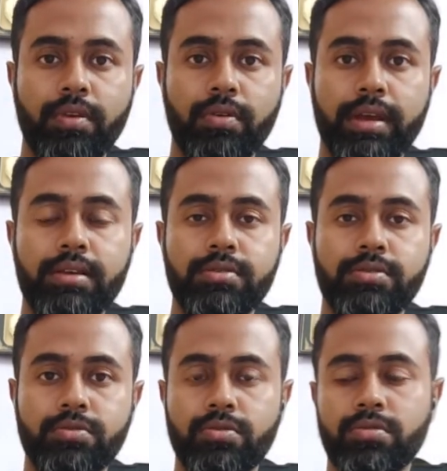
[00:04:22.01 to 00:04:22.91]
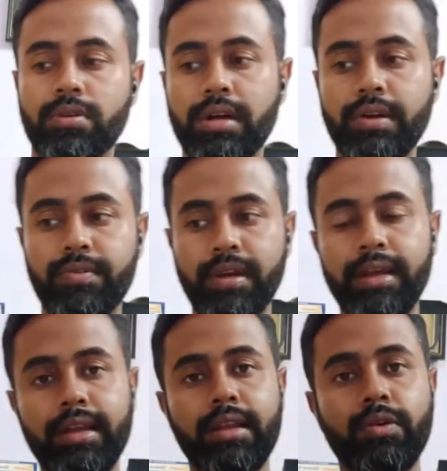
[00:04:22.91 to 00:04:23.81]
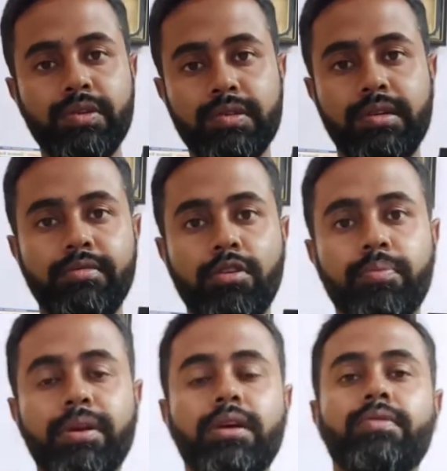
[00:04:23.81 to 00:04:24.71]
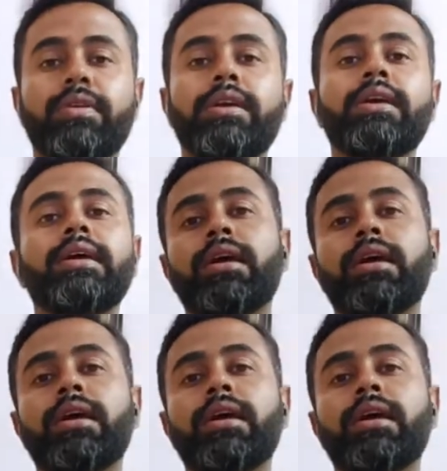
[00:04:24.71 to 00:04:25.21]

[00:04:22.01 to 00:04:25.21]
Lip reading: Okay, so country like India, which is a developing country,